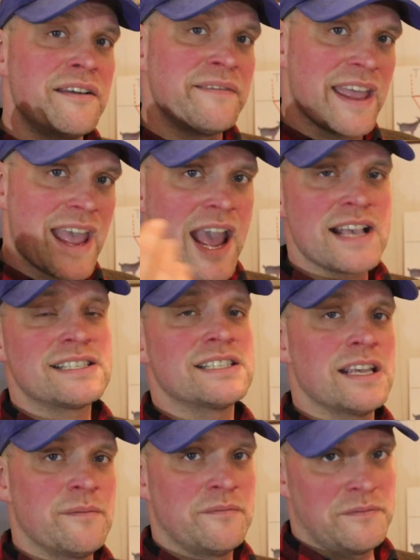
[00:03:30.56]
they asked
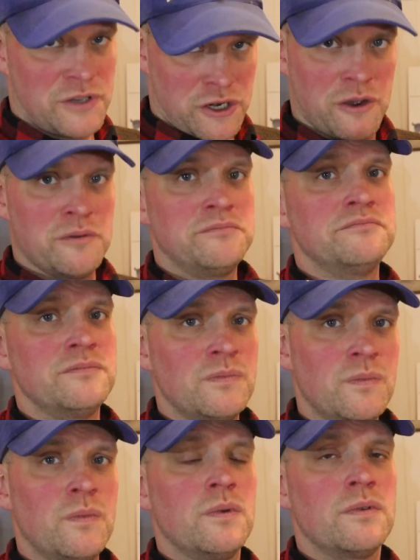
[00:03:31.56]
him,
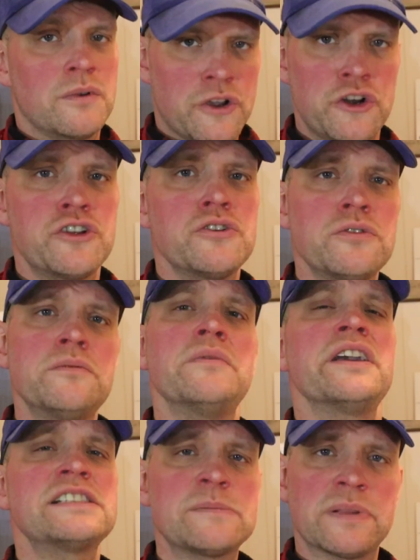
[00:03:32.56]
could you
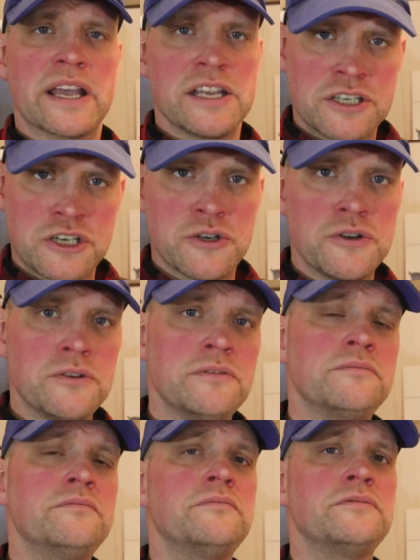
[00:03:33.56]
explain
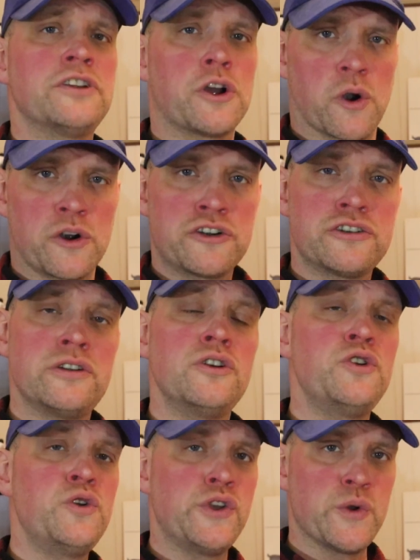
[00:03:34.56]
to the court
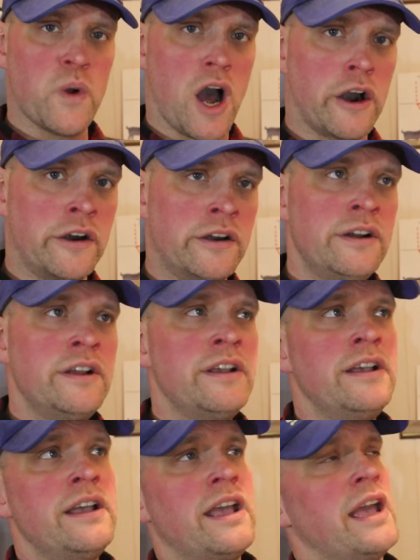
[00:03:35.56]
who you are?
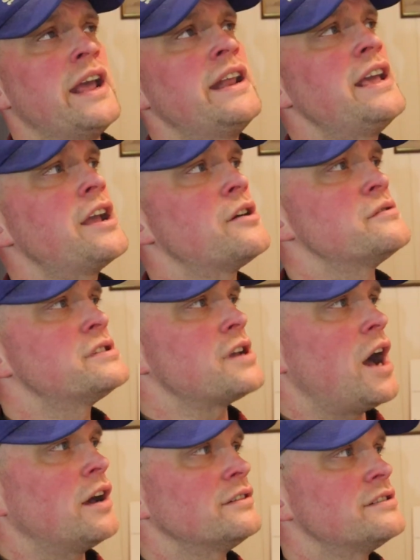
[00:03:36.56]
And he goes
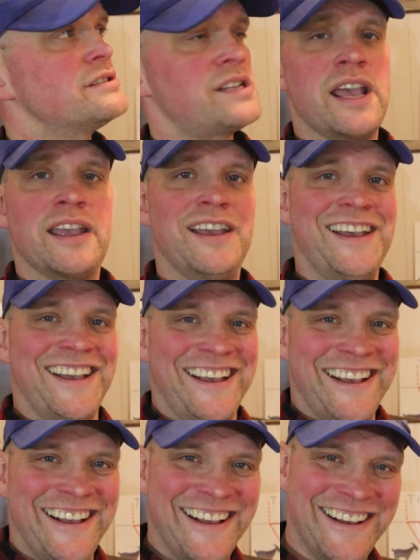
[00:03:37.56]
on to say,
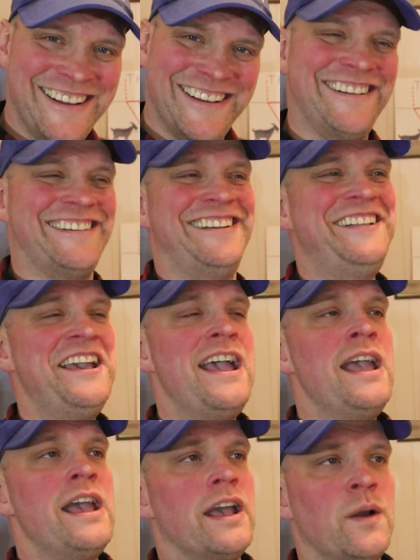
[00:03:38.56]

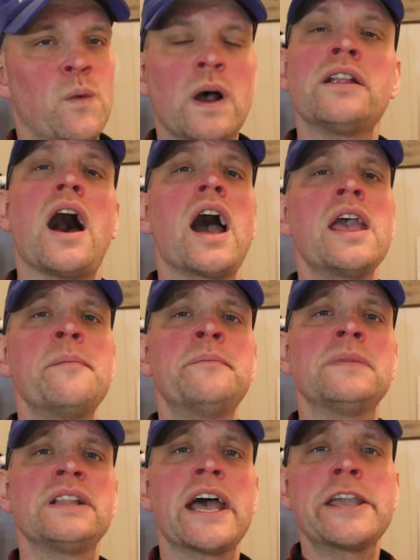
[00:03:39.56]
well, I
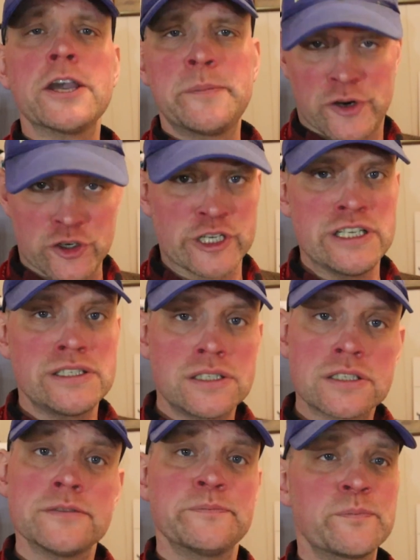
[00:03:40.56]
am like a
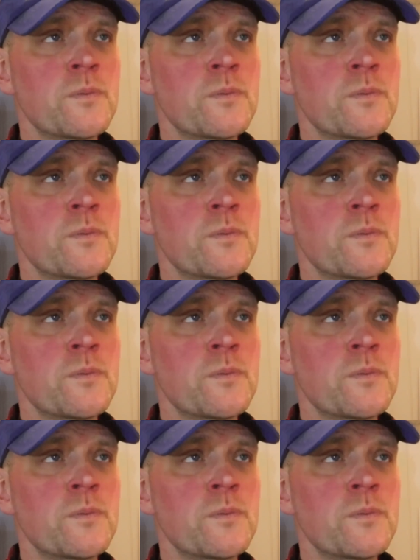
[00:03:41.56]
priest